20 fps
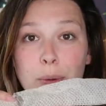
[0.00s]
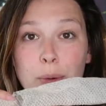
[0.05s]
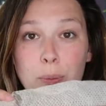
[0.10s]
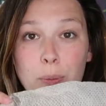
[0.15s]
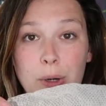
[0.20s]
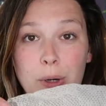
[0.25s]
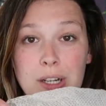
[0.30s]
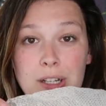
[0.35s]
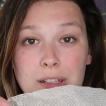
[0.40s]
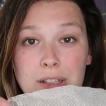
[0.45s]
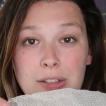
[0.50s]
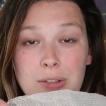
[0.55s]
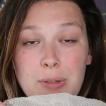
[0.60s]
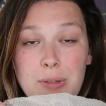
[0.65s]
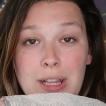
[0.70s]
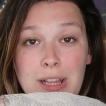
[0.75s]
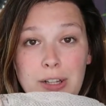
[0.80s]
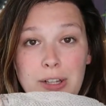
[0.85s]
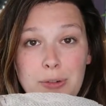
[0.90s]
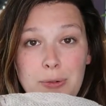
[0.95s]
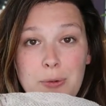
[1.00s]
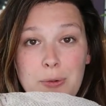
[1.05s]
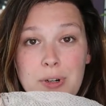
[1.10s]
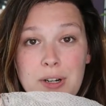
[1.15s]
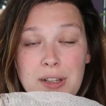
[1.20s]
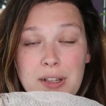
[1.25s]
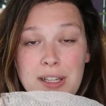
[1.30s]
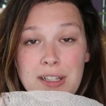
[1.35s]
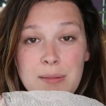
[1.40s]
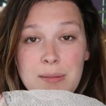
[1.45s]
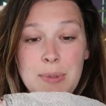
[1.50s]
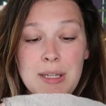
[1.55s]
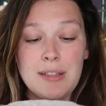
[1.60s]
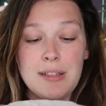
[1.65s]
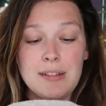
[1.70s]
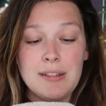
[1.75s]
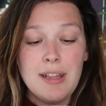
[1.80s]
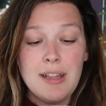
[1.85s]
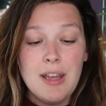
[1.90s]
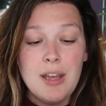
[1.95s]
we're gonna do a little quarter size piece,
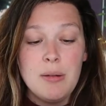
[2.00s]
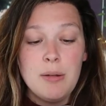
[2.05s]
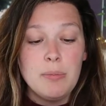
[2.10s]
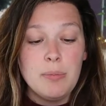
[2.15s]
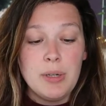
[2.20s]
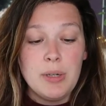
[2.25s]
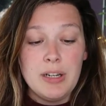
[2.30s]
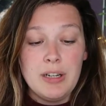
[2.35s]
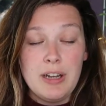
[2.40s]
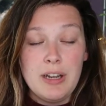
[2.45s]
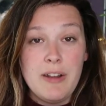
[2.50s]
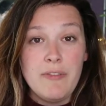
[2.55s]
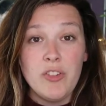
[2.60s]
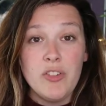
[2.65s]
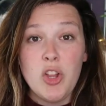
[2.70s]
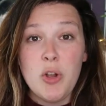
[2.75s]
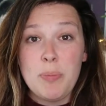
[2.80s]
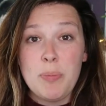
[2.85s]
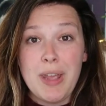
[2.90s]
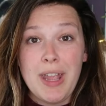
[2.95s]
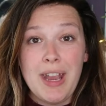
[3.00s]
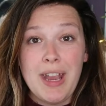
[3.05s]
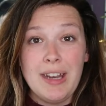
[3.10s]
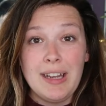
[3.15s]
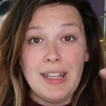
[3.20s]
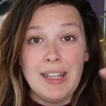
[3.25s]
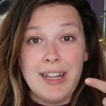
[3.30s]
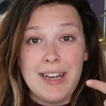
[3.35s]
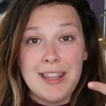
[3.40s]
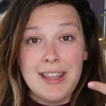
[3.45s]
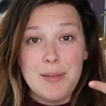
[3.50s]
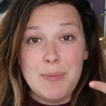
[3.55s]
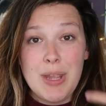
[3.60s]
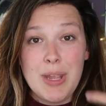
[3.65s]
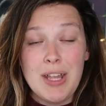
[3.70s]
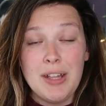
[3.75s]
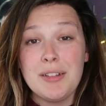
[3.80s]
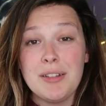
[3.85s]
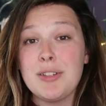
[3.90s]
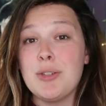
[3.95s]
put it in an envelope, and get it in the
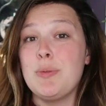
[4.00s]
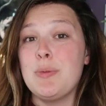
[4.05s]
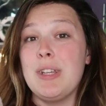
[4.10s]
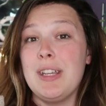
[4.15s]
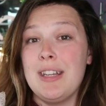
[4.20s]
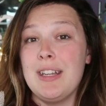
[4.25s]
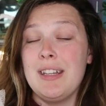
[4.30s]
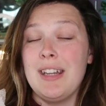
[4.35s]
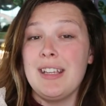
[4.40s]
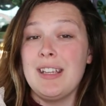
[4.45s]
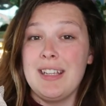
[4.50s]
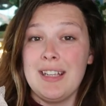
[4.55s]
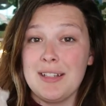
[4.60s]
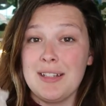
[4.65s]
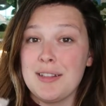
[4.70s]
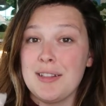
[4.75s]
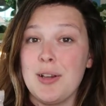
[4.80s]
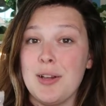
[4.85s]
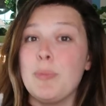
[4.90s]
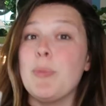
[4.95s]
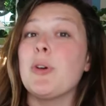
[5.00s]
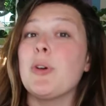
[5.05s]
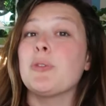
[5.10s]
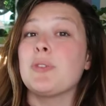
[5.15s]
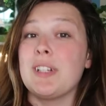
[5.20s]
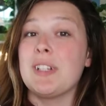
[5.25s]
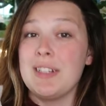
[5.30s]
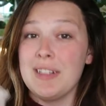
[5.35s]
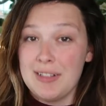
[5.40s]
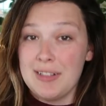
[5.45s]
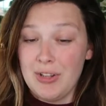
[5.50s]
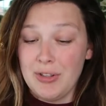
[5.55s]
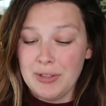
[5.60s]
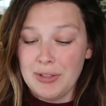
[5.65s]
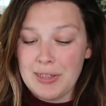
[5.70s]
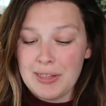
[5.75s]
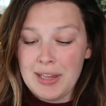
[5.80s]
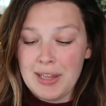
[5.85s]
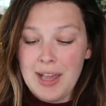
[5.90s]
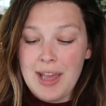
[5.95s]
mail so we can get some
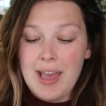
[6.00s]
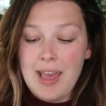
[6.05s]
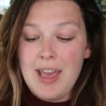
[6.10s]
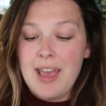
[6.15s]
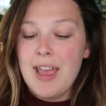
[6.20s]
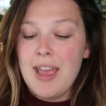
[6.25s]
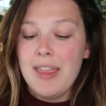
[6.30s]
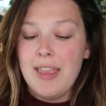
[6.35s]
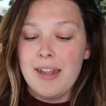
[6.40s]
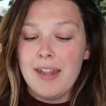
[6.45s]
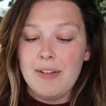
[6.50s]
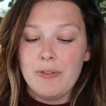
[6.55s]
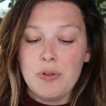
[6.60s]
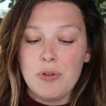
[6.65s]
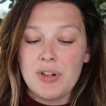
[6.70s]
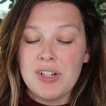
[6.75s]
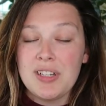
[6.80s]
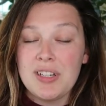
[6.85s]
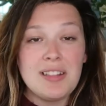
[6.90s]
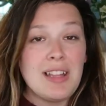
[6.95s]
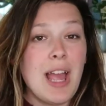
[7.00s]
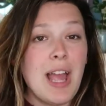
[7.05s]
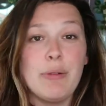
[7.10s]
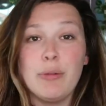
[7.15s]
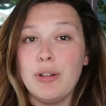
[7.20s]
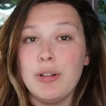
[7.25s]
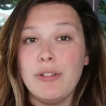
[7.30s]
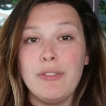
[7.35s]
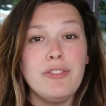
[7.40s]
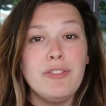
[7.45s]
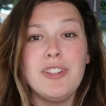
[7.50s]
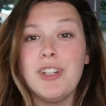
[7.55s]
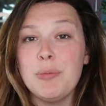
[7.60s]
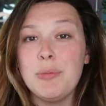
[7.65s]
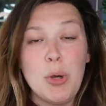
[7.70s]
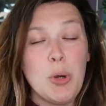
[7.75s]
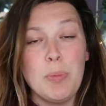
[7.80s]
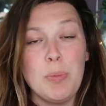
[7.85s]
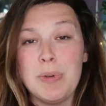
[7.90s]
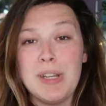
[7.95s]
results. And then, of course, I will film
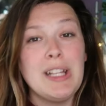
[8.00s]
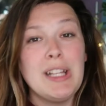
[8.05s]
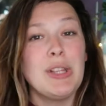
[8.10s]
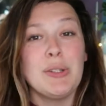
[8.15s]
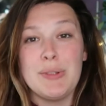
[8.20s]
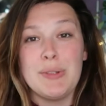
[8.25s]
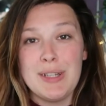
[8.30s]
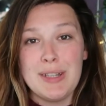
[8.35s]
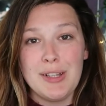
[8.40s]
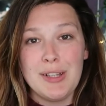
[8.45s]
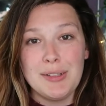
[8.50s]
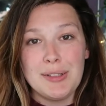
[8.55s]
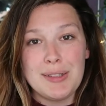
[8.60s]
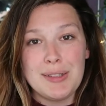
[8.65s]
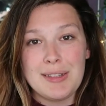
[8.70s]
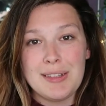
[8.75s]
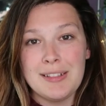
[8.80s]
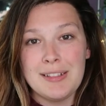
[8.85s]
opening the results.